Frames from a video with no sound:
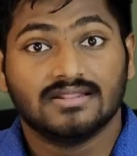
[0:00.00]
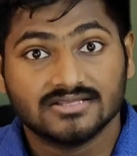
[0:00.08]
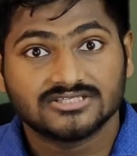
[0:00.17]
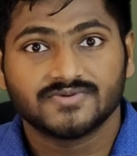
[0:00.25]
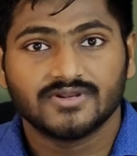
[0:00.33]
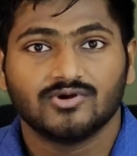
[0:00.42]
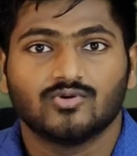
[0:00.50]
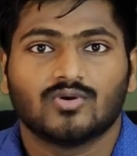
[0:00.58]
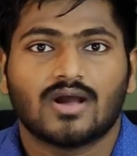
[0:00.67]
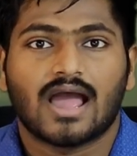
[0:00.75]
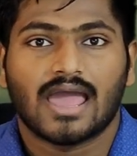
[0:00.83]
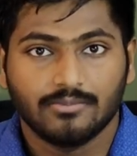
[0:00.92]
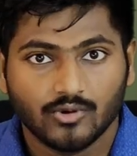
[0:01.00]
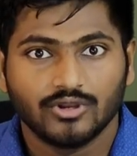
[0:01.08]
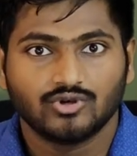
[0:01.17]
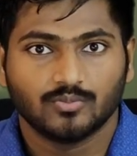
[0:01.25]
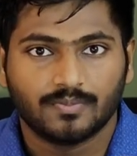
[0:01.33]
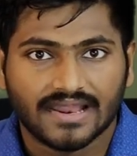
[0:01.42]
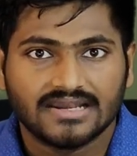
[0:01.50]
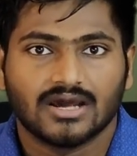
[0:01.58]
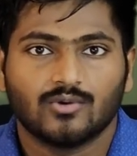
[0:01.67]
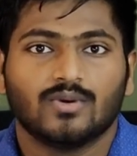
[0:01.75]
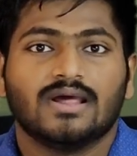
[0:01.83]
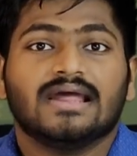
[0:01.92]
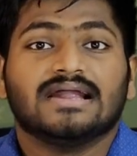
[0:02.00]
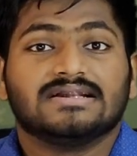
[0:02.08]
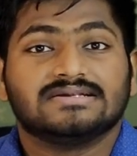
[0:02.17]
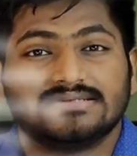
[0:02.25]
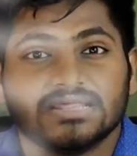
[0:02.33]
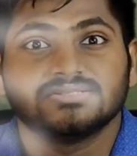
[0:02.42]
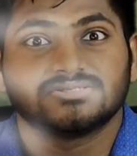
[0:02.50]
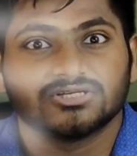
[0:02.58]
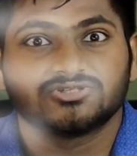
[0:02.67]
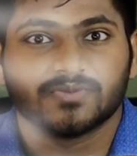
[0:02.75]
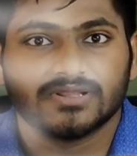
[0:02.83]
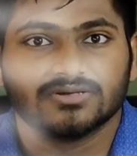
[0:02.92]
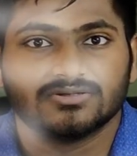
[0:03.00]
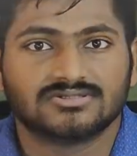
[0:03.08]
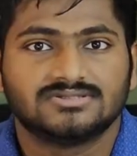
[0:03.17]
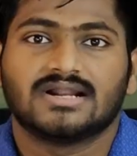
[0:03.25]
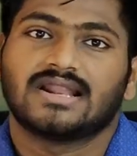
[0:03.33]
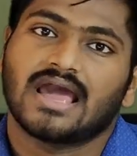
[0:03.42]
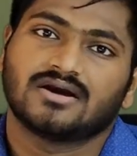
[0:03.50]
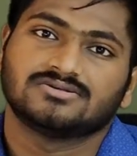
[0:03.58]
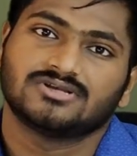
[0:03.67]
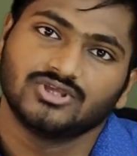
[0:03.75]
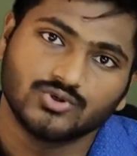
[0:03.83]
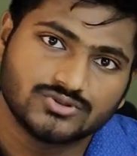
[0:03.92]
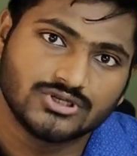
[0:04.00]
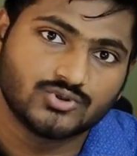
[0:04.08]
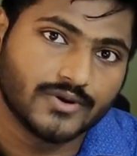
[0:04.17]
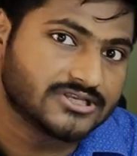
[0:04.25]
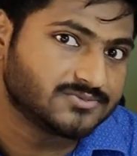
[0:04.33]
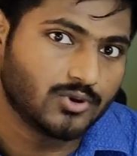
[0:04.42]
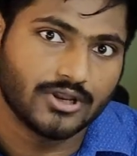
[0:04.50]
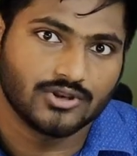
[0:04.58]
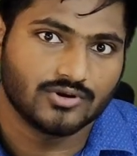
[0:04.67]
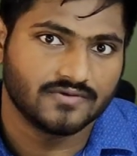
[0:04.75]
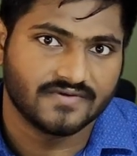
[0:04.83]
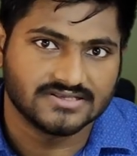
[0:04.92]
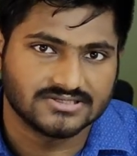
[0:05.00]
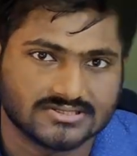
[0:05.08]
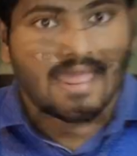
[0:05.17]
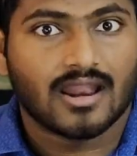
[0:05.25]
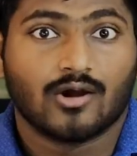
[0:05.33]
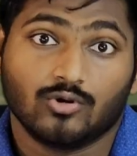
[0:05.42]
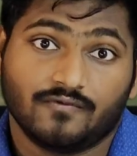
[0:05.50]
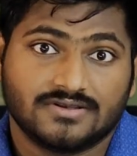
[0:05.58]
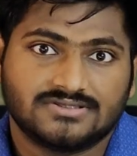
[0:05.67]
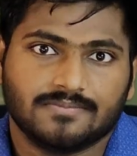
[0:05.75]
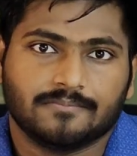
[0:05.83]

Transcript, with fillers: In this video, I am going to break down 10 such methods that hackers are using to exploit your devices and how to fix them.